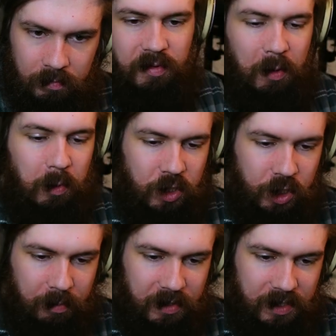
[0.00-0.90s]
If I want to
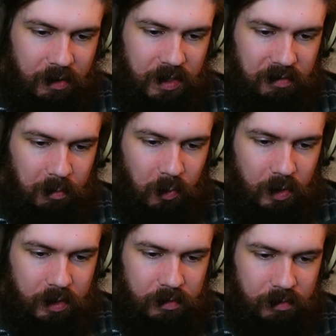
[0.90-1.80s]
shape the sound even
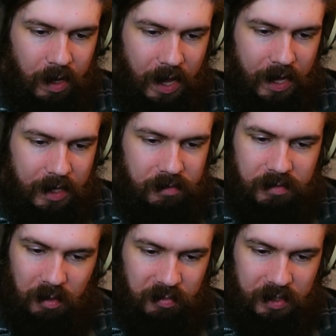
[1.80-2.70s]
more, add
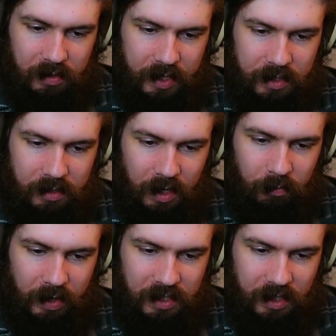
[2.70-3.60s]
something like a
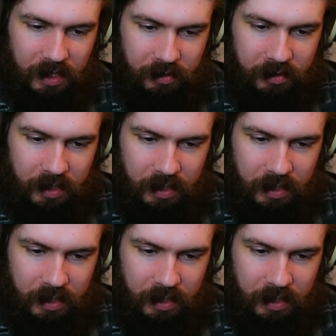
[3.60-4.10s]
resonator.